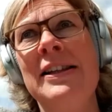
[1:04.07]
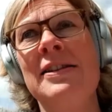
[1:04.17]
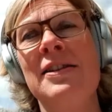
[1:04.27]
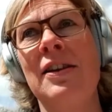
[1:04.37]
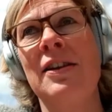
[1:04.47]

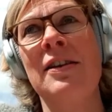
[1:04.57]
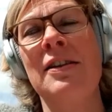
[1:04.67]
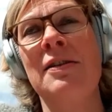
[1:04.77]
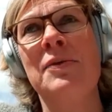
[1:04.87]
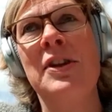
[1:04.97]

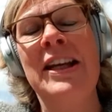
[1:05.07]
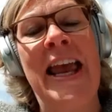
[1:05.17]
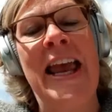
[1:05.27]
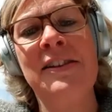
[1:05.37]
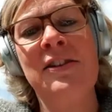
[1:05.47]
the
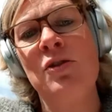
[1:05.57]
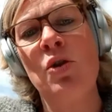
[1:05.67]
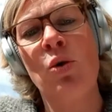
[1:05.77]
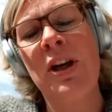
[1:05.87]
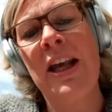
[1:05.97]
land
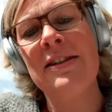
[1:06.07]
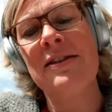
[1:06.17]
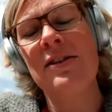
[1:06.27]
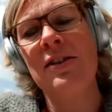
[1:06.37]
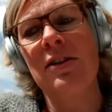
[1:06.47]
known
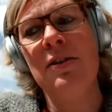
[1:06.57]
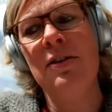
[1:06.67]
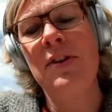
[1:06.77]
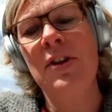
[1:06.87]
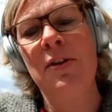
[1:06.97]
as
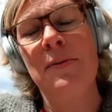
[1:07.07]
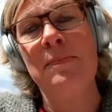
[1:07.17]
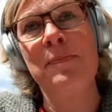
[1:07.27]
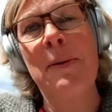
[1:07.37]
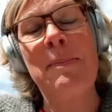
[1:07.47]
the
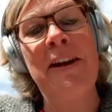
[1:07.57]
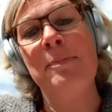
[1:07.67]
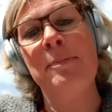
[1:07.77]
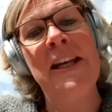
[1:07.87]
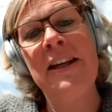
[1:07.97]

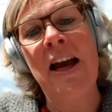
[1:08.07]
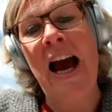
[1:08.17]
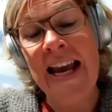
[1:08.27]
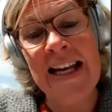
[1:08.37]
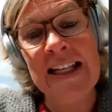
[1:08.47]
many
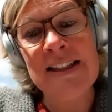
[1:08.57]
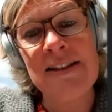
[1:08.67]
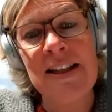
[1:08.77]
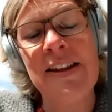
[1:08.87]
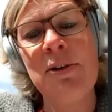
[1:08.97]
islands.
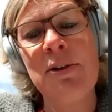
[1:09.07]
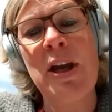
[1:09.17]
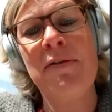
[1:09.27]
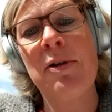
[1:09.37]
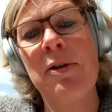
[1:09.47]
I think we
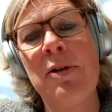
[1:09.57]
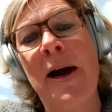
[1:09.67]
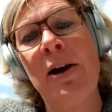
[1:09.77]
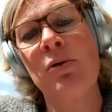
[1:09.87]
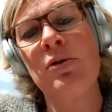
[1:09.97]
have
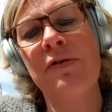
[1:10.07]
about